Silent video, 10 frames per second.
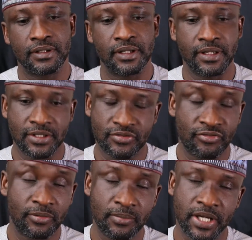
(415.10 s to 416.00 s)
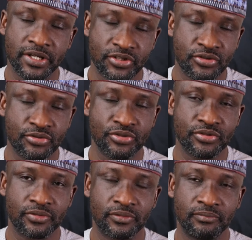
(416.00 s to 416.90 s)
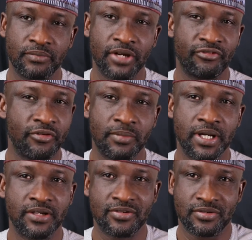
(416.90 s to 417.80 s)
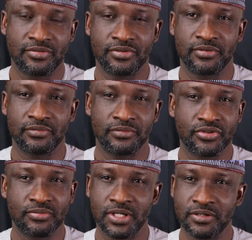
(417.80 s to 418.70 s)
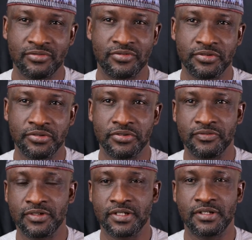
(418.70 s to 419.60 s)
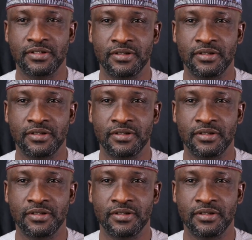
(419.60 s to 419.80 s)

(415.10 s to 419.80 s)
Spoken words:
is from my institution, my former institution, Usman Afori University.